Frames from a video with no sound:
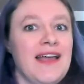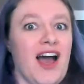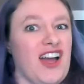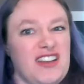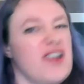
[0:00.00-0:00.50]

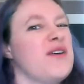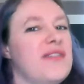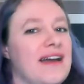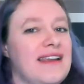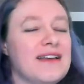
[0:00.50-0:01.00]
I know
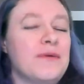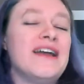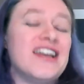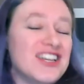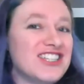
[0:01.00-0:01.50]
that
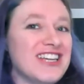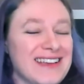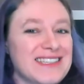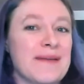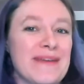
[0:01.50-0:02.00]
language
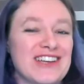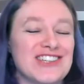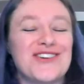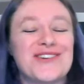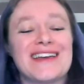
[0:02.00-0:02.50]
is a bit
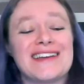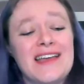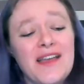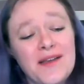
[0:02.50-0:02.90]
shocking,